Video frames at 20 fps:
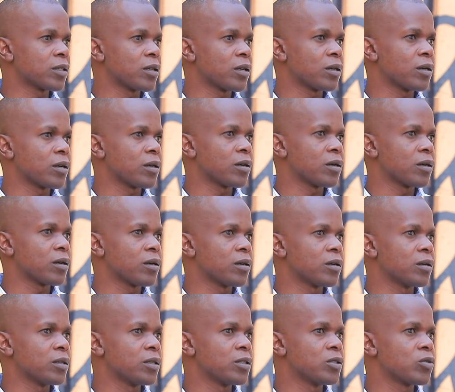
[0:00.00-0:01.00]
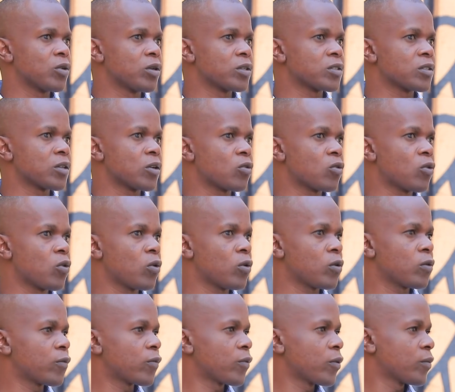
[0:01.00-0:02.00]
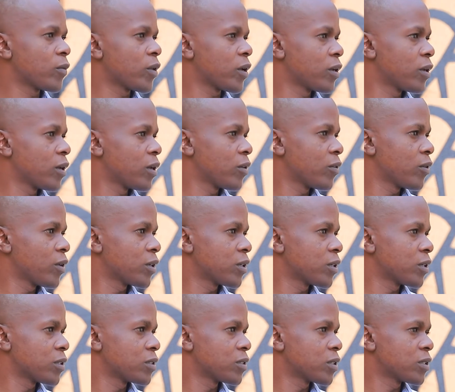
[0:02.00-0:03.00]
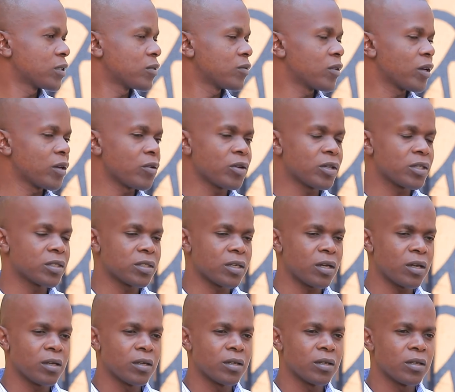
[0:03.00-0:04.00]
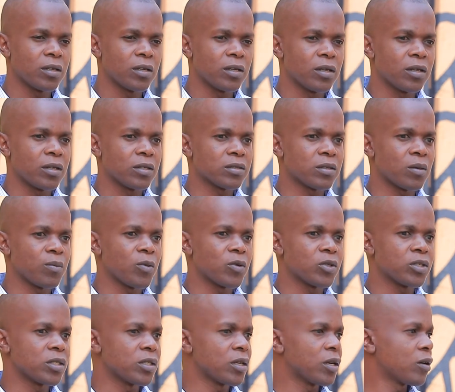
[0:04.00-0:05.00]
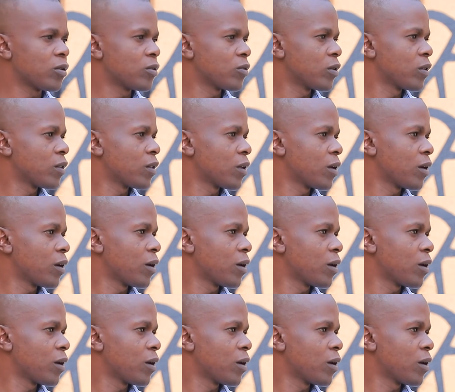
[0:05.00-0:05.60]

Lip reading: it was a call from the executive director supporting her with